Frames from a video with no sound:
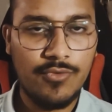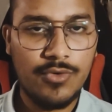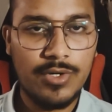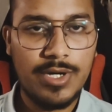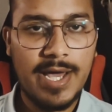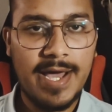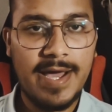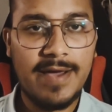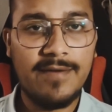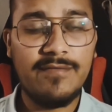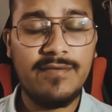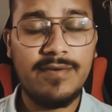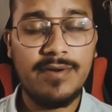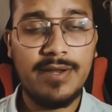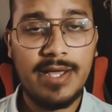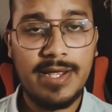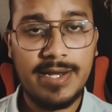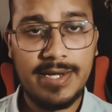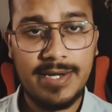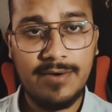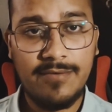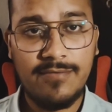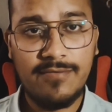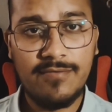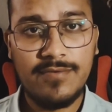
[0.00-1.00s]
have
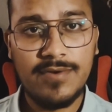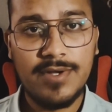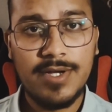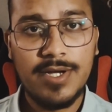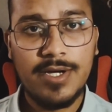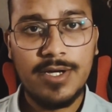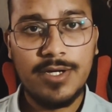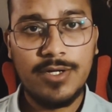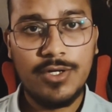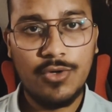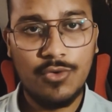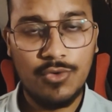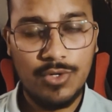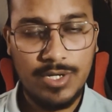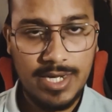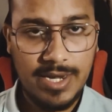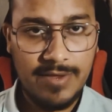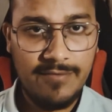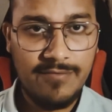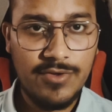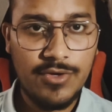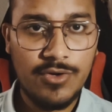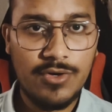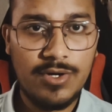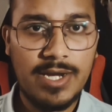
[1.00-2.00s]
enough to
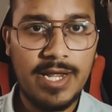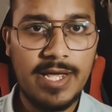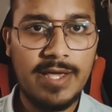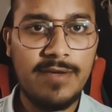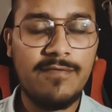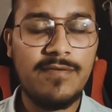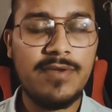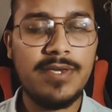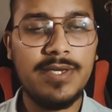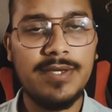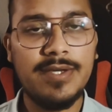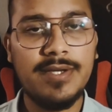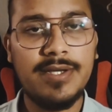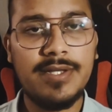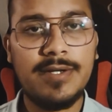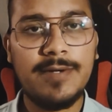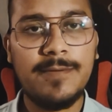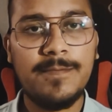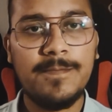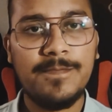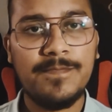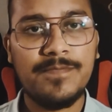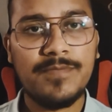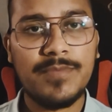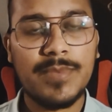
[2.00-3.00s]
live your life here
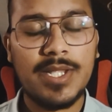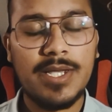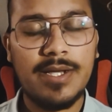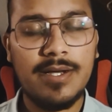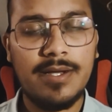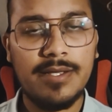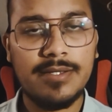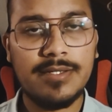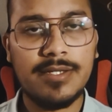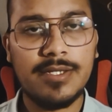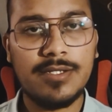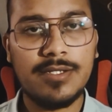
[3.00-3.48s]
as a